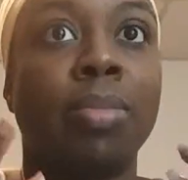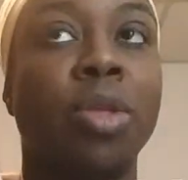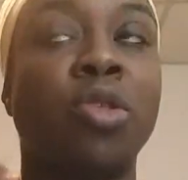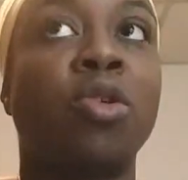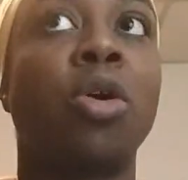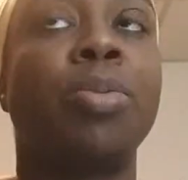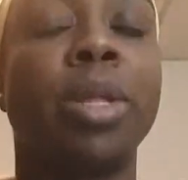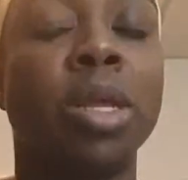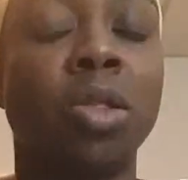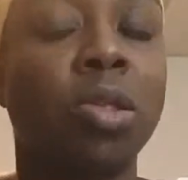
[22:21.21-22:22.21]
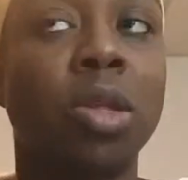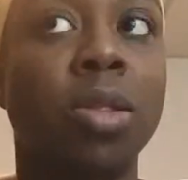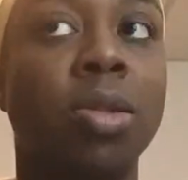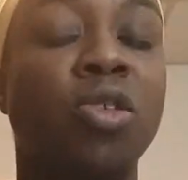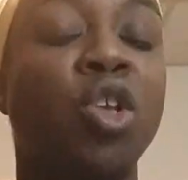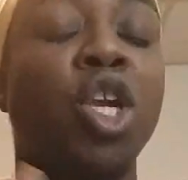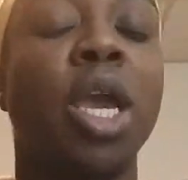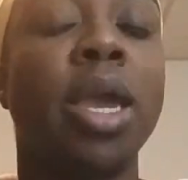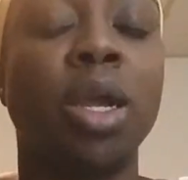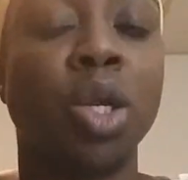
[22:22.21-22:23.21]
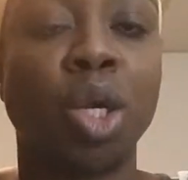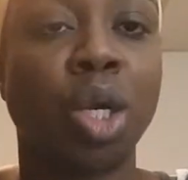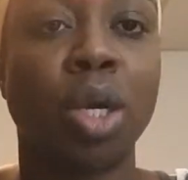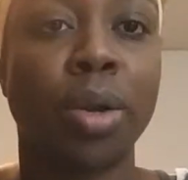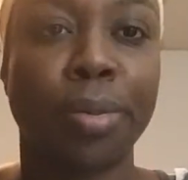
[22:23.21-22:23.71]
this turbulence and this change.